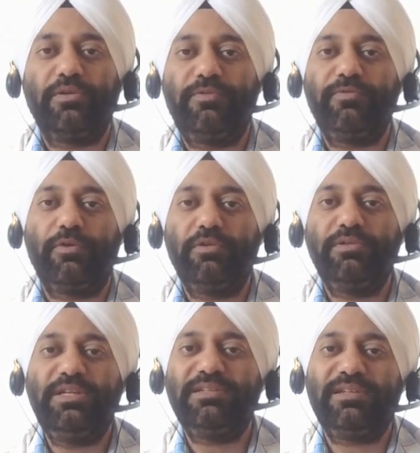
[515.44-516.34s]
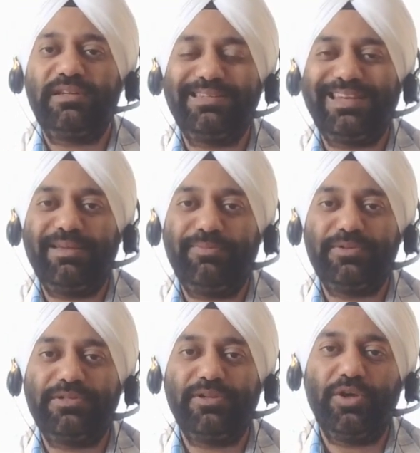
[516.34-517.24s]
So if you follow these
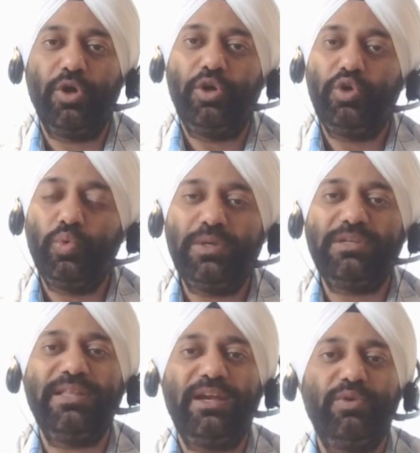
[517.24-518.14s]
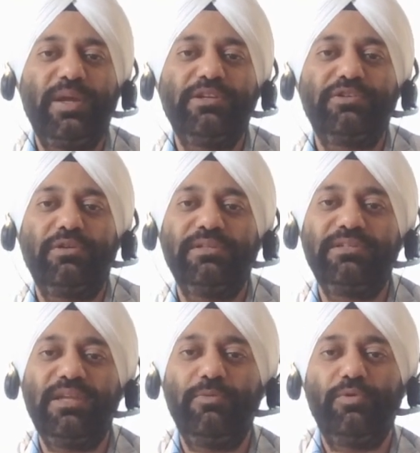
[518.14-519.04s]
steps, you would see that you can solve the
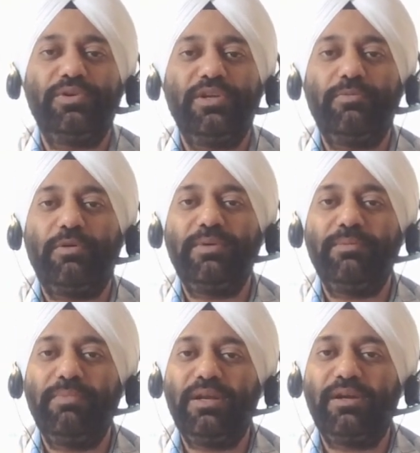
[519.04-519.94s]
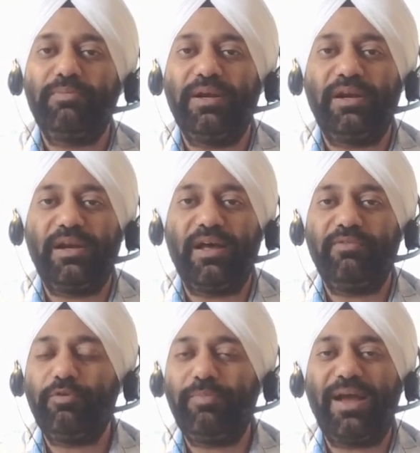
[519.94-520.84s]
same question in probably a minute, minute and a
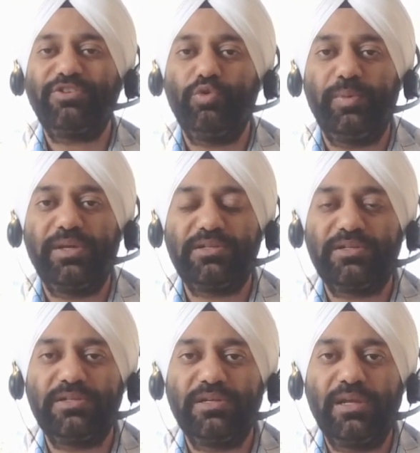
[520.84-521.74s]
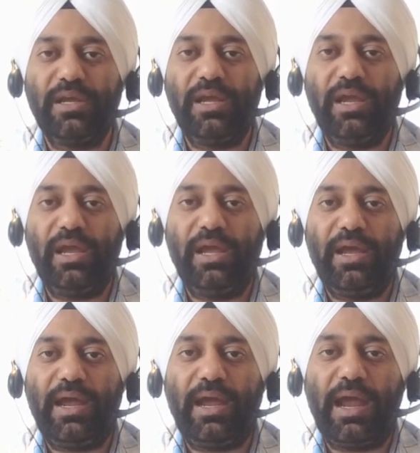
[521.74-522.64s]
half, or max 2 minutes.
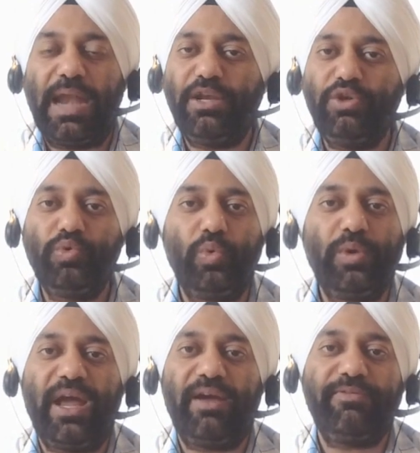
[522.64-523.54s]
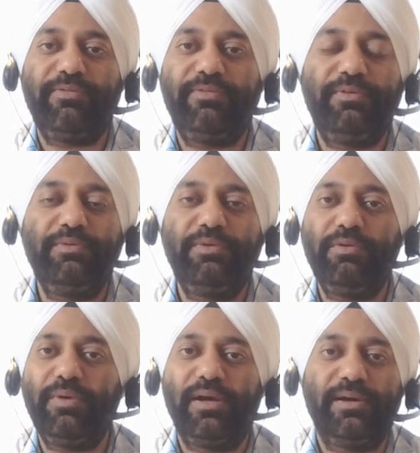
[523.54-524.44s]
And you don't have
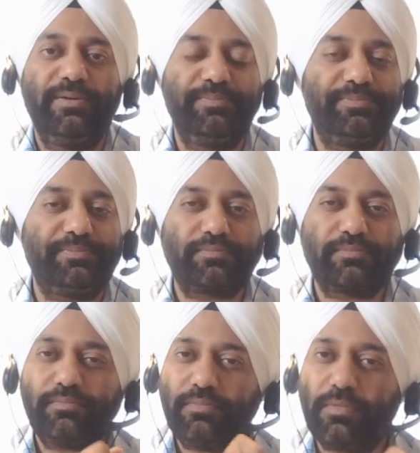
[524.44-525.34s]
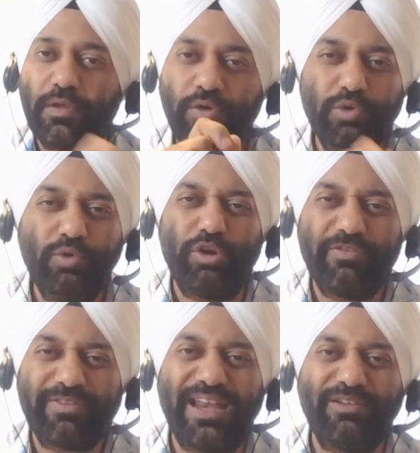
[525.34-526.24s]
to, do a lot
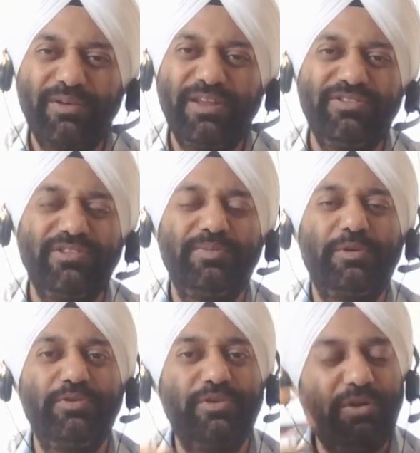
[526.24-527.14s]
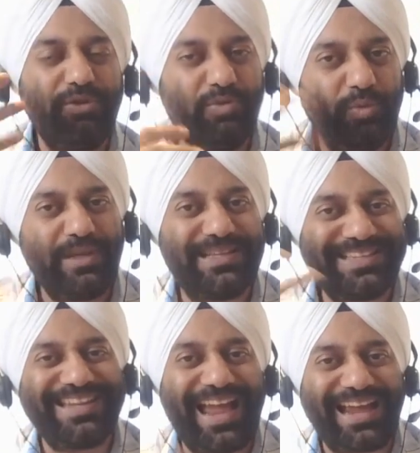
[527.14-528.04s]
of calculations because now you know
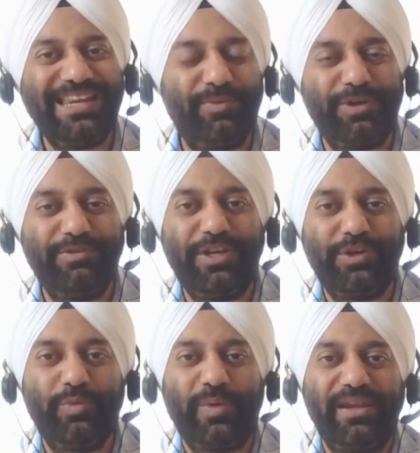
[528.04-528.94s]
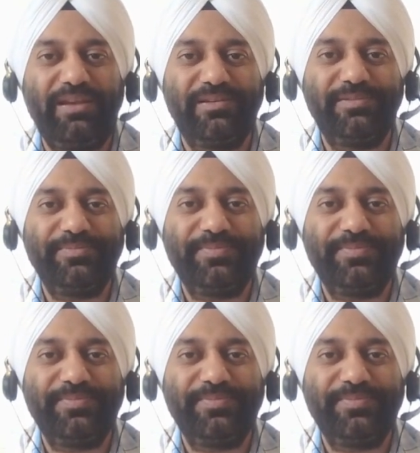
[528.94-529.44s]
exactly what you need to find.